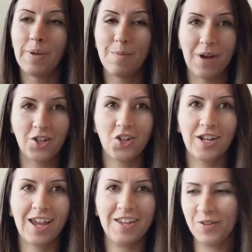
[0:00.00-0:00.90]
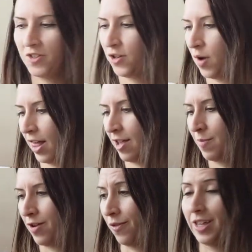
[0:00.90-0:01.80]
bit much to get used to. I
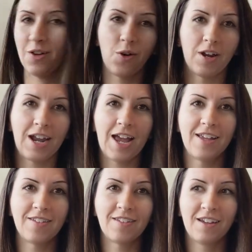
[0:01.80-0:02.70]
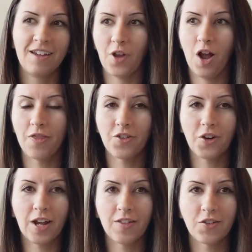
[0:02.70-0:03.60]
like being really organized on the
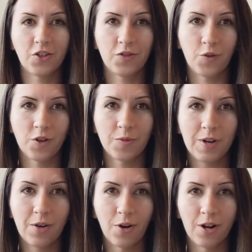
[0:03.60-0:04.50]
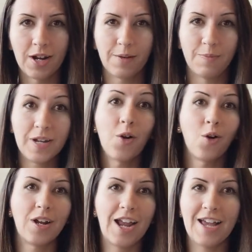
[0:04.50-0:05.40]
trail. This just forced me to organ- be
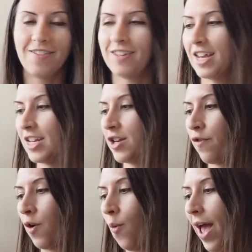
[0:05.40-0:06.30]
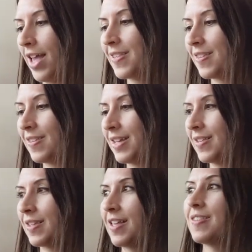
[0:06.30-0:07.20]
organized in a different way since it
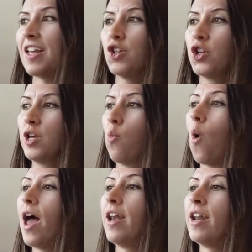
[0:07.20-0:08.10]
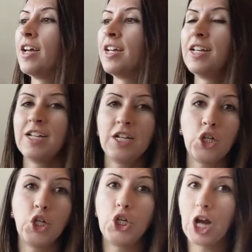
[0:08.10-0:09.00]
is essentially one
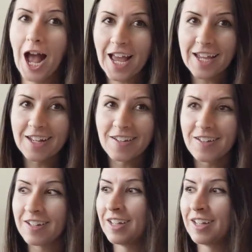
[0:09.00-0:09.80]
giant.